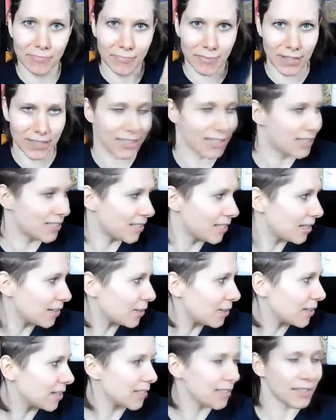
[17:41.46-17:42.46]
this
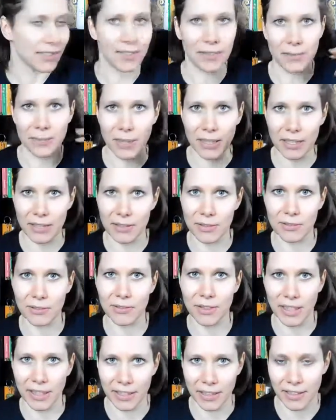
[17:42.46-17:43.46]
series, where to
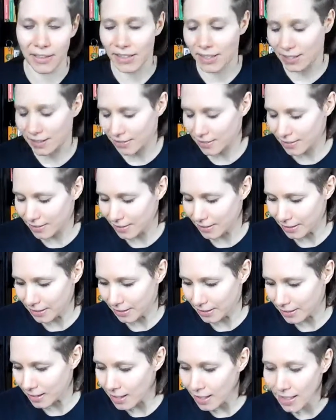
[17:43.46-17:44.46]
find things
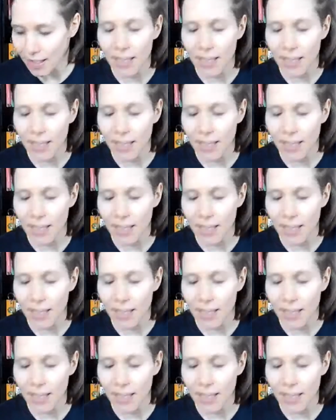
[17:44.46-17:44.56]
and